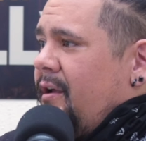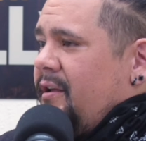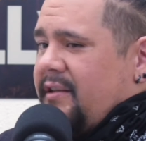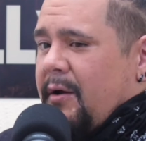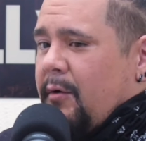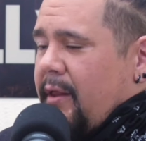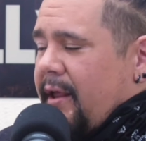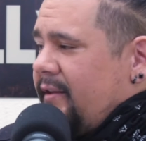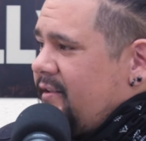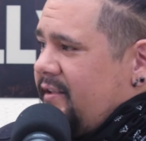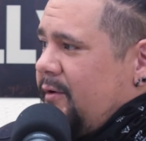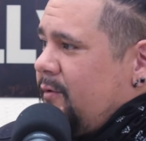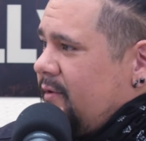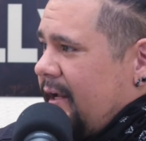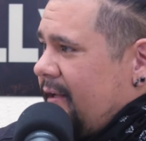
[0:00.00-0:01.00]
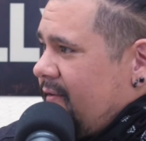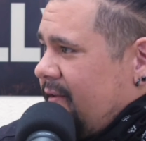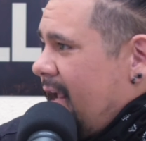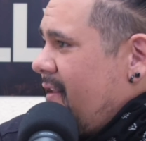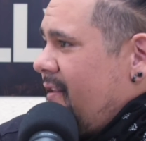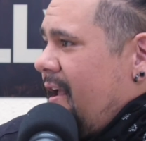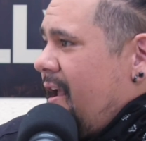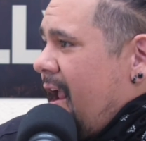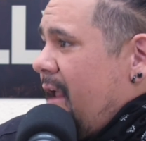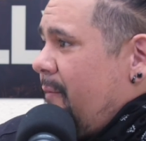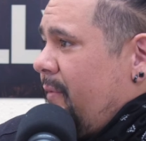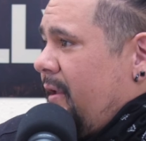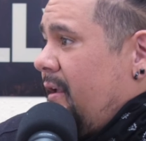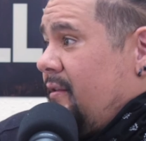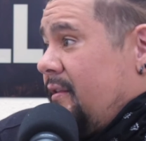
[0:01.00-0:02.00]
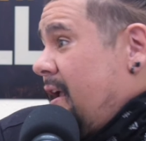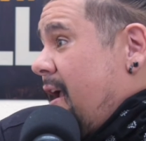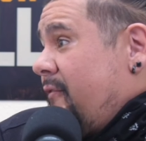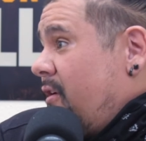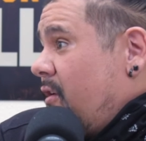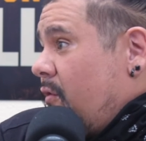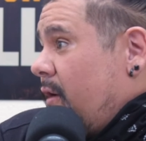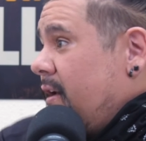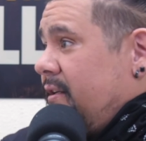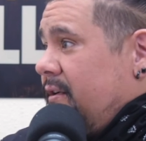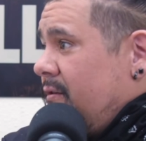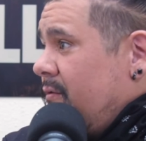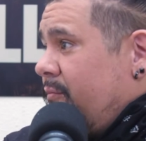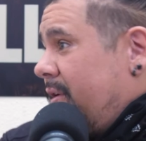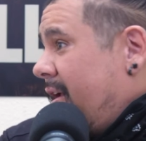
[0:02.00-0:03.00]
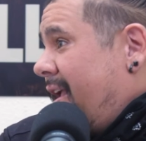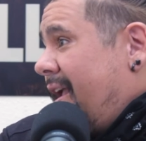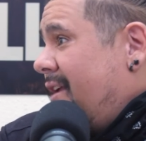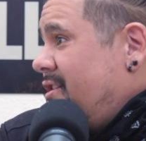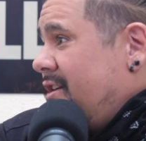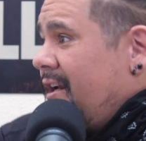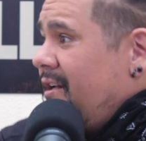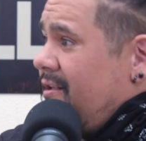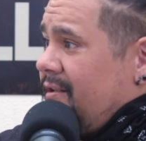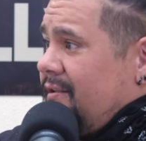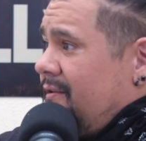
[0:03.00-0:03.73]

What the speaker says: And they were like, she was like, they hate me and they have every right to, but I can't change